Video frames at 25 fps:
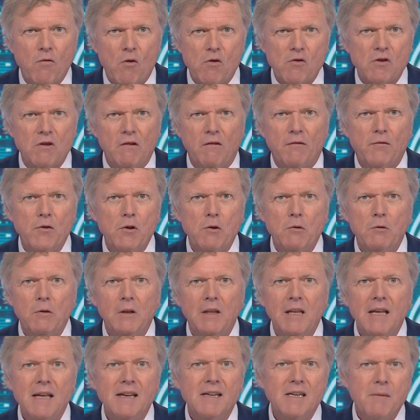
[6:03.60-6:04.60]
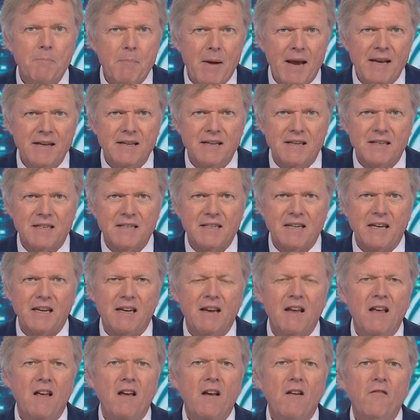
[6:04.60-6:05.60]
fossil fuel
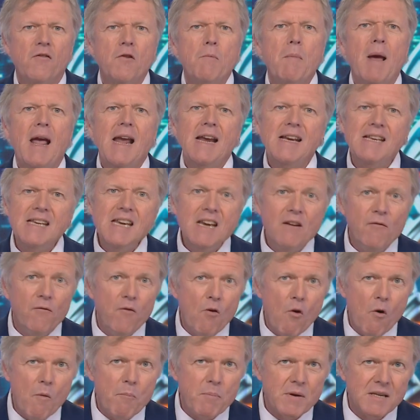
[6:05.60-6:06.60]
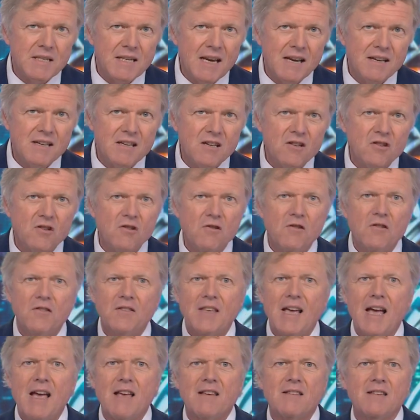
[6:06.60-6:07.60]
dependency from 84% in
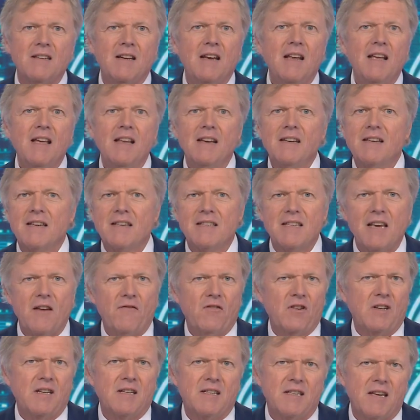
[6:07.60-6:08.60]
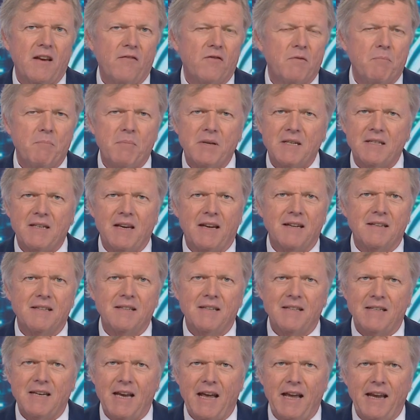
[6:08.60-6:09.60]
2000 to 77%
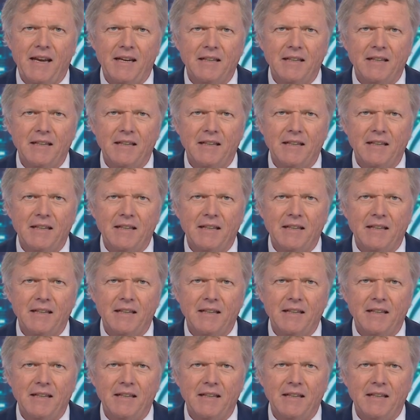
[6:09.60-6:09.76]
today.